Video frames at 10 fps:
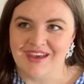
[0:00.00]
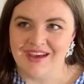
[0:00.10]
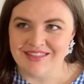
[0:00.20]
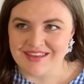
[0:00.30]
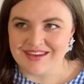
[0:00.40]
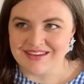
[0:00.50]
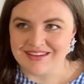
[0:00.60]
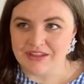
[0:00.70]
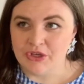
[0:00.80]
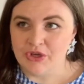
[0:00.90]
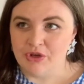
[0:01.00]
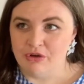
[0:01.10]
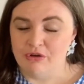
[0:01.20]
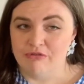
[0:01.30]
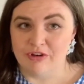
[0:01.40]
I think
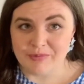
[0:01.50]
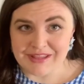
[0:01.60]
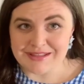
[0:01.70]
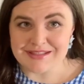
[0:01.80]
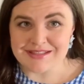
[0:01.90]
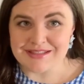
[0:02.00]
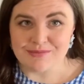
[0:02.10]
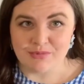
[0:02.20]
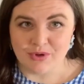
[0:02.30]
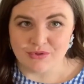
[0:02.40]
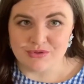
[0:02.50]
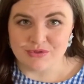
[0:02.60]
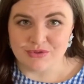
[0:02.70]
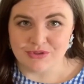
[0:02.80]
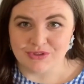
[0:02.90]
for me, this is the most